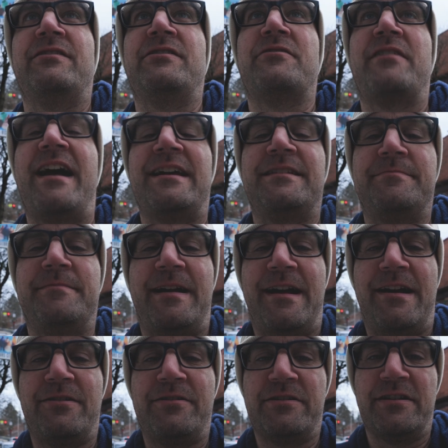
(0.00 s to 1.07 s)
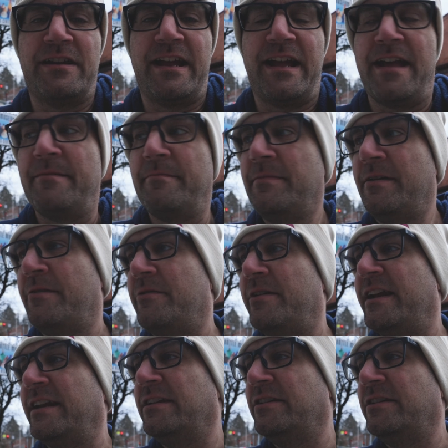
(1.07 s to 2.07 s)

grasp how good I am at what I